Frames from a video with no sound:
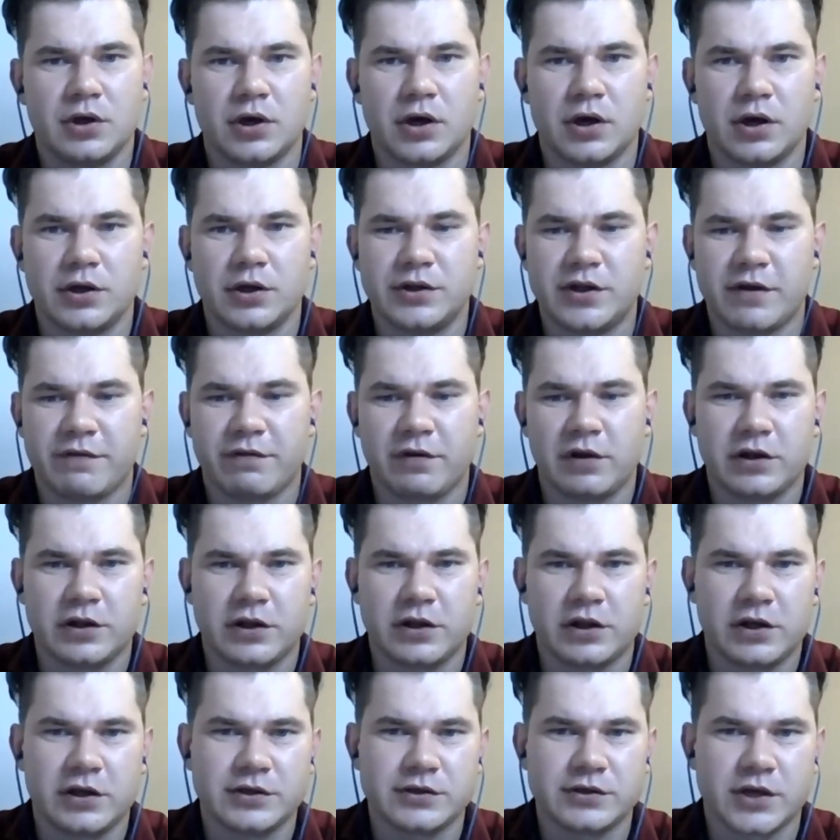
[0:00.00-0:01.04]
uh,
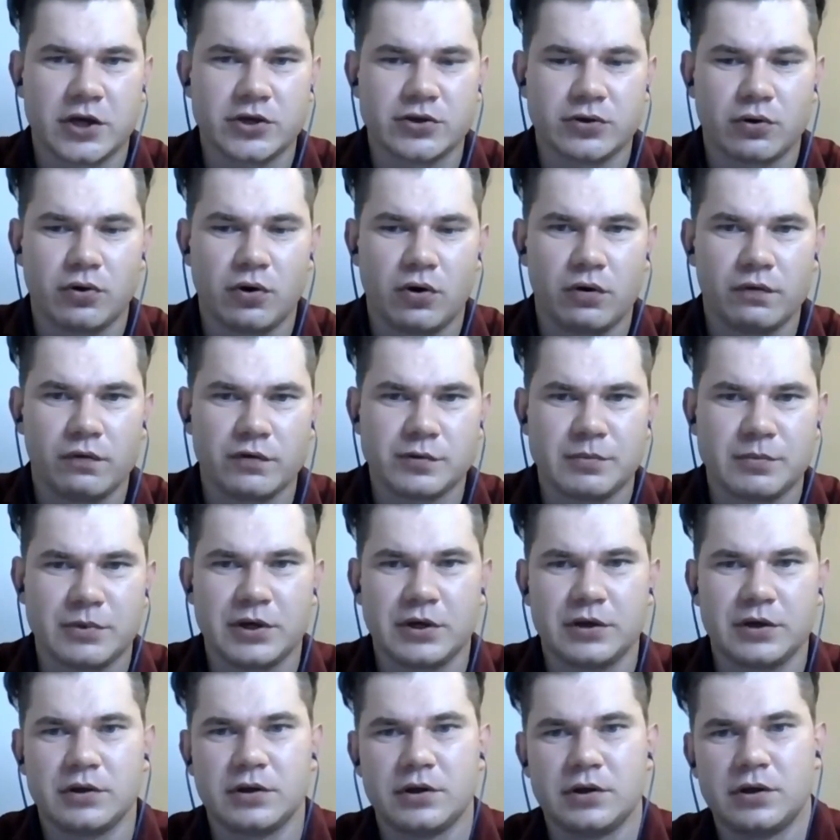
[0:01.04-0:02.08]
definitely schedule a call with
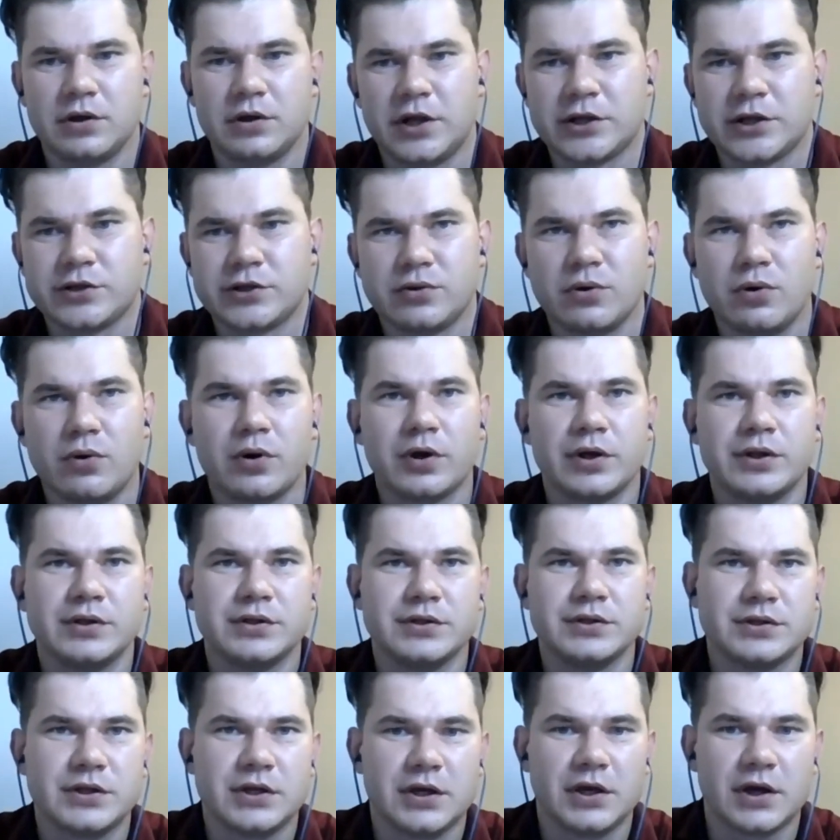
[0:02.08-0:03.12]
me. Uh, let's talk
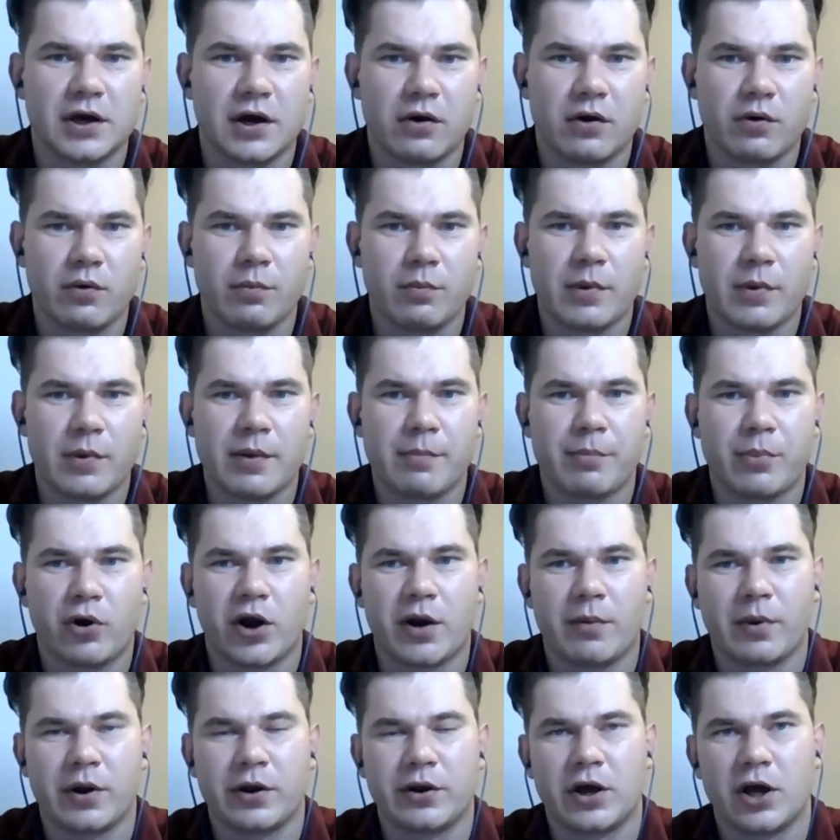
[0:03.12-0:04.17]
and see how my
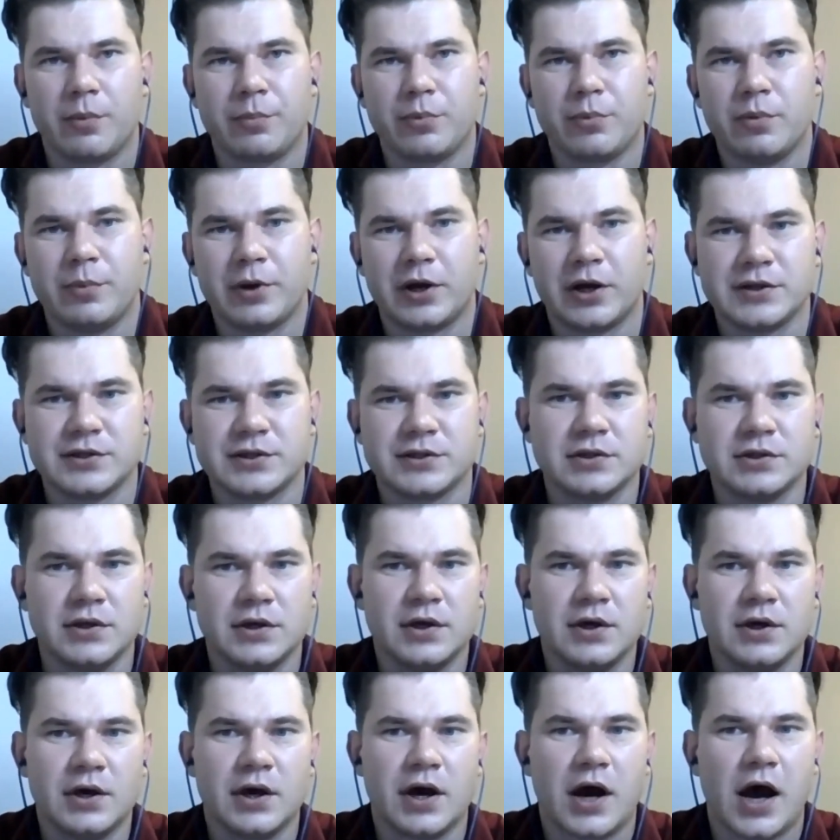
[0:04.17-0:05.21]
program can help you because
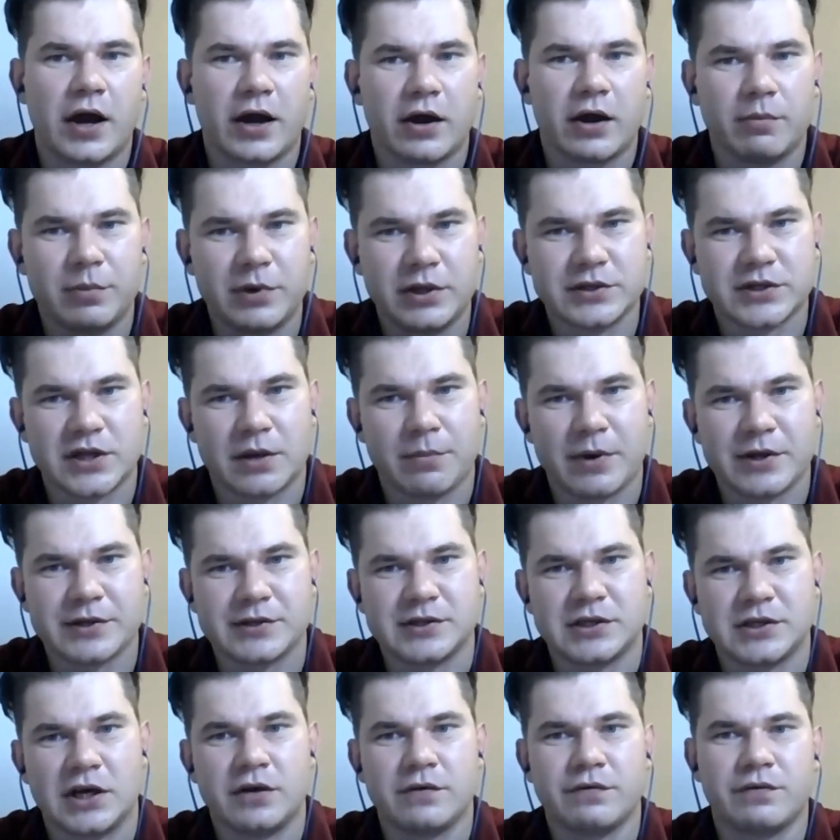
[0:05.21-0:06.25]
I have been there
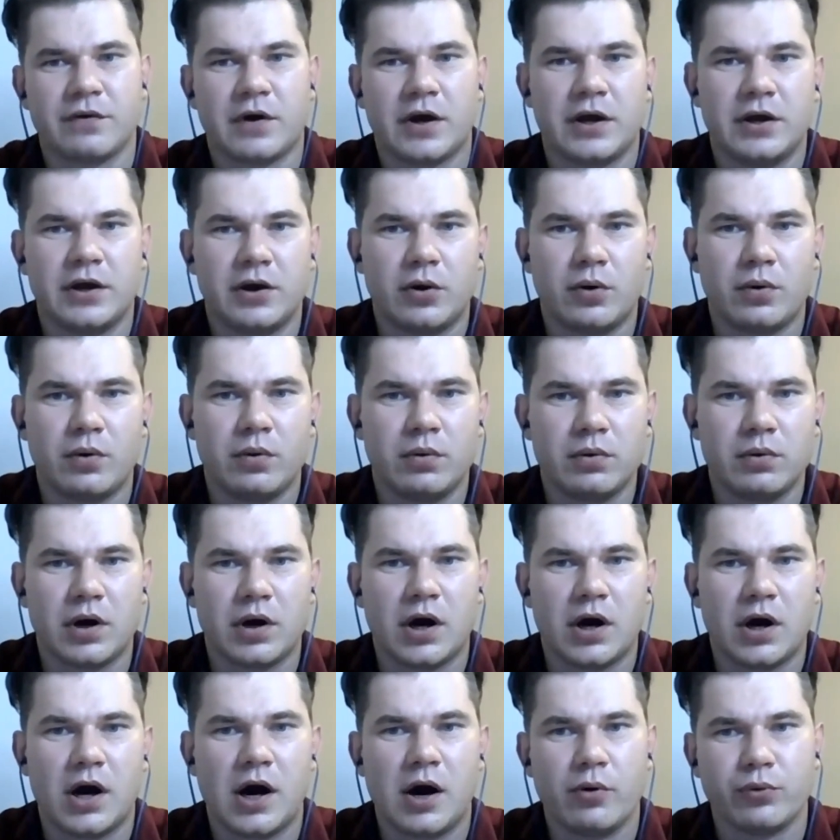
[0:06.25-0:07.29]
myself. I know
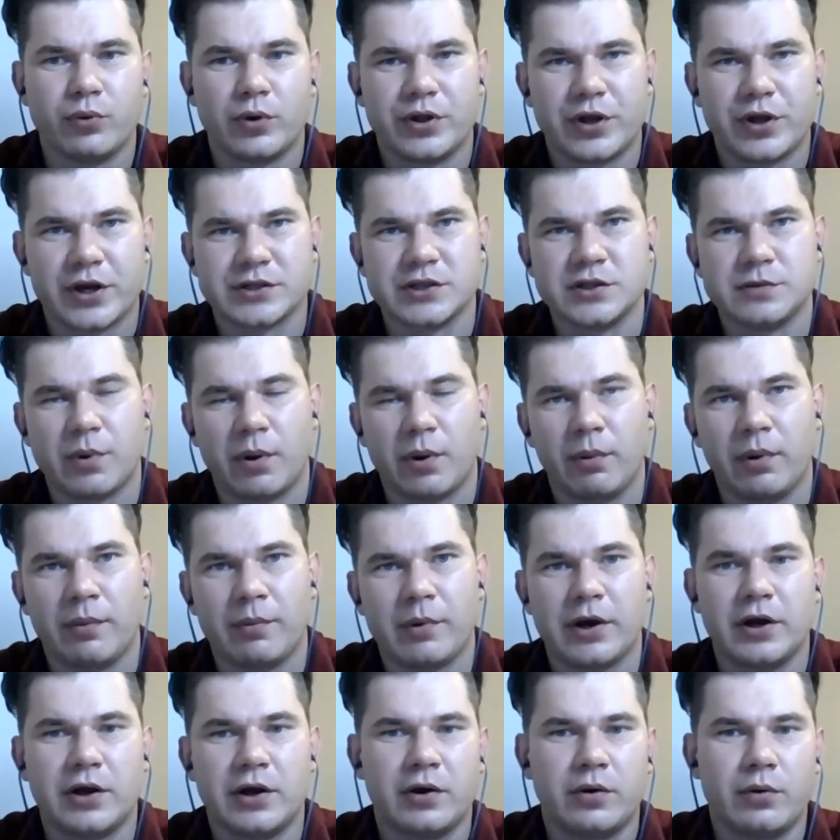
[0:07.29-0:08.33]
how to address this problem.
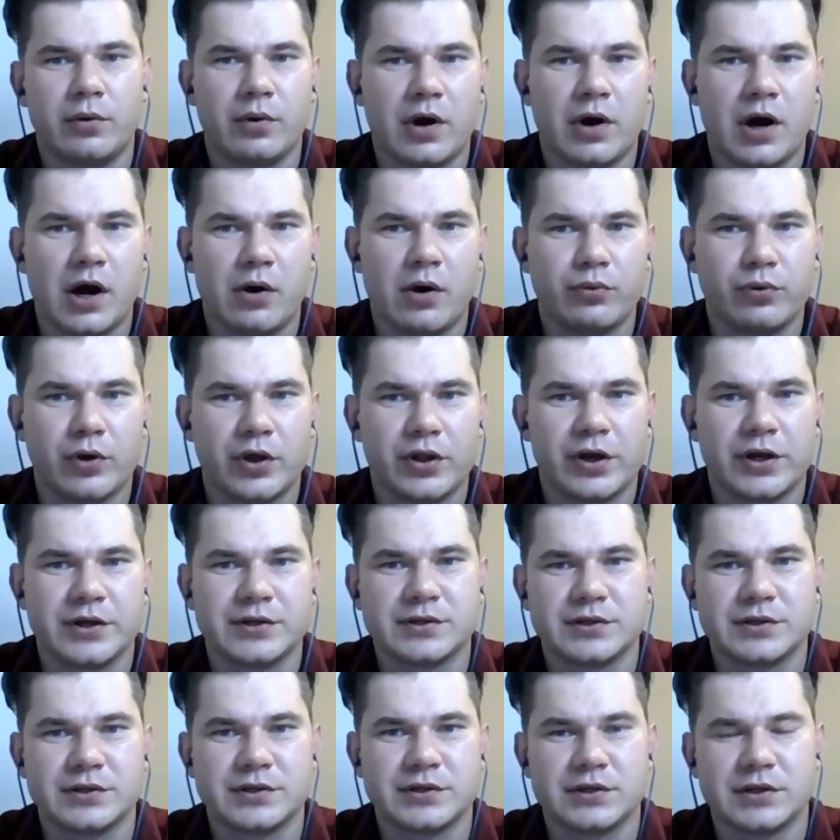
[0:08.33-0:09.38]
I know how to
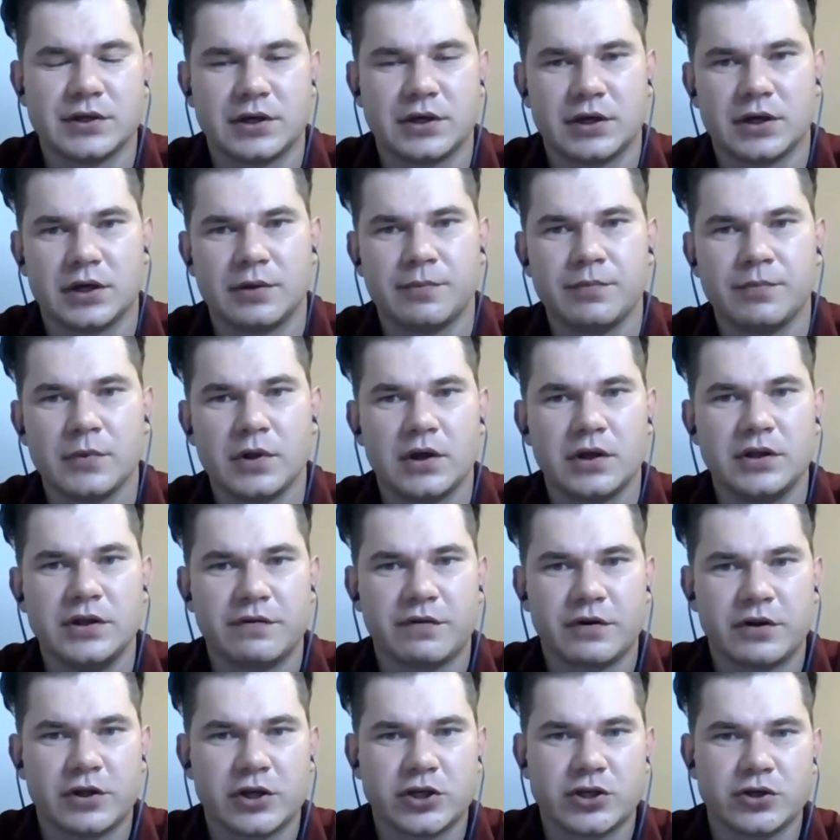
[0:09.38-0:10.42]
address uh,
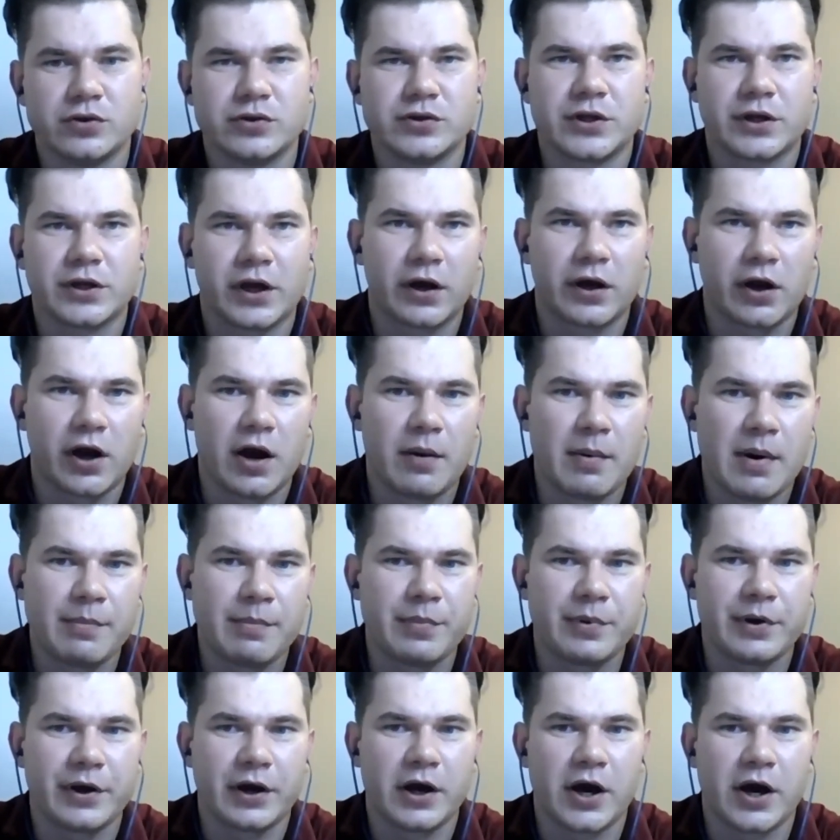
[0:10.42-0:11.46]
different issues that can come
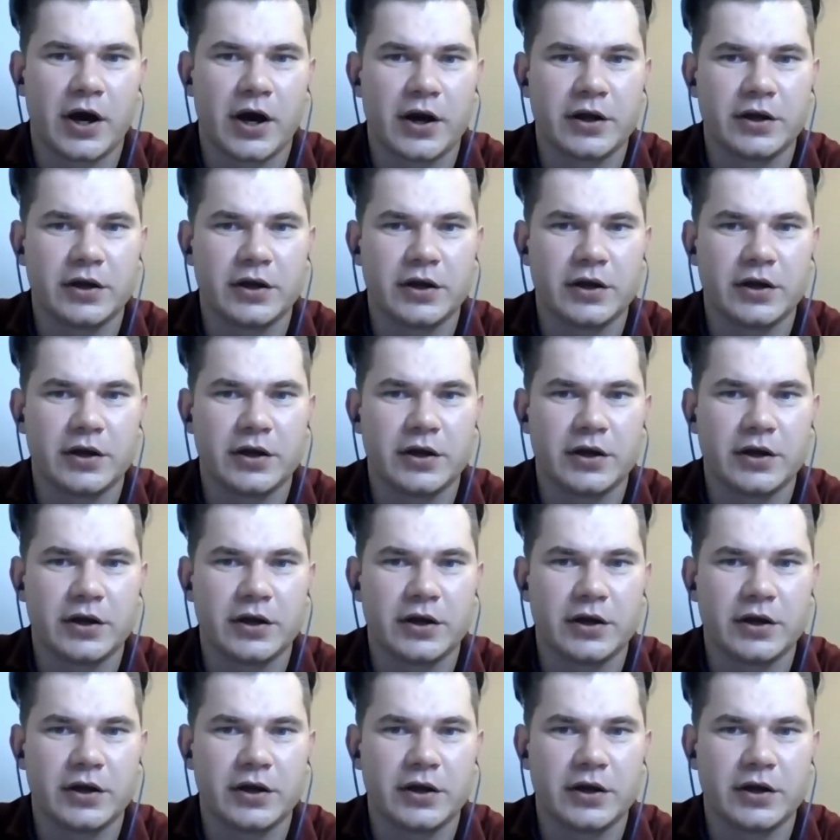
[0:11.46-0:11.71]
up regarding